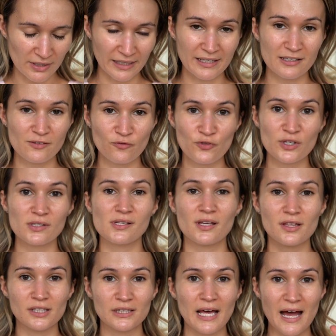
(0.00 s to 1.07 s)
Like it feels like
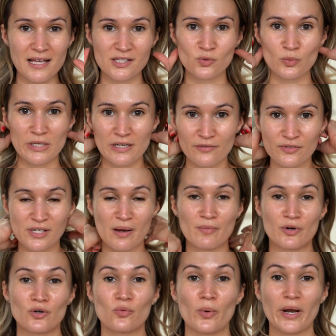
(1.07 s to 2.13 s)
the last week of
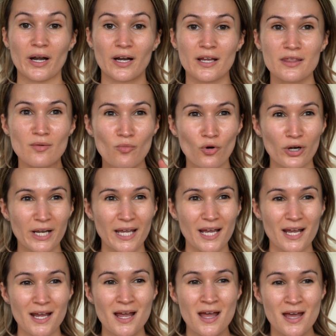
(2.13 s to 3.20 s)
summer where in the
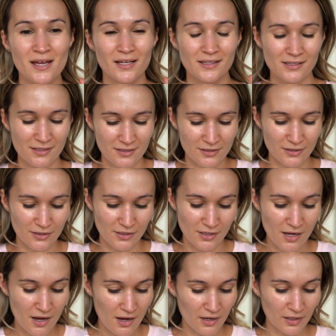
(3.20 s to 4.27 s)
morning it's
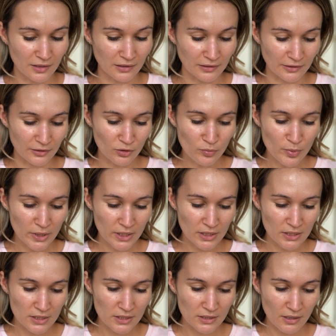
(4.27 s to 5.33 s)
still a little
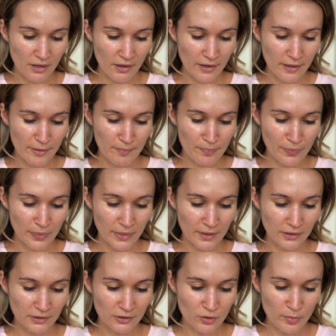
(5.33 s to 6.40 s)
bit um,
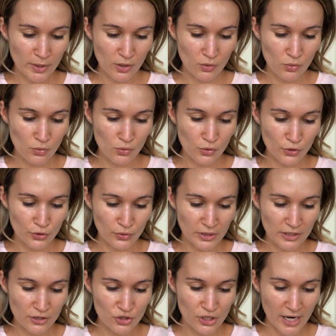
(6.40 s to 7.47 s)
a little bit cool. You
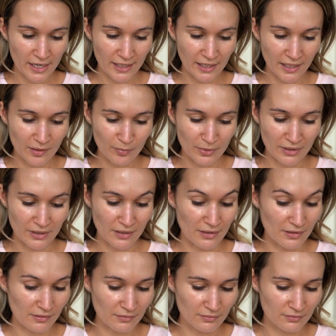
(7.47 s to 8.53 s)
need a jacket, but
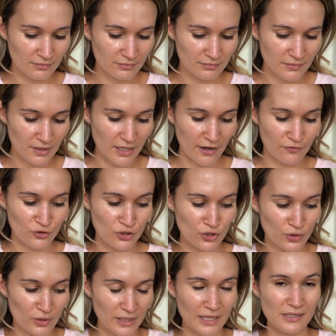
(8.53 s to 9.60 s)
in, in the
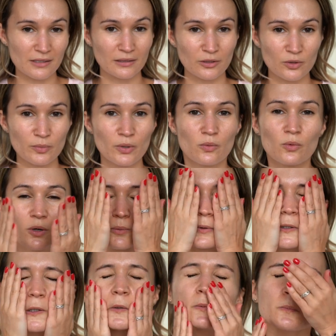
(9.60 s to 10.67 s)
afternoon it gets a little bit
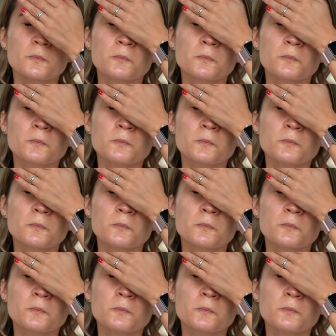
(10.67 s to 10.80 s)
warmer.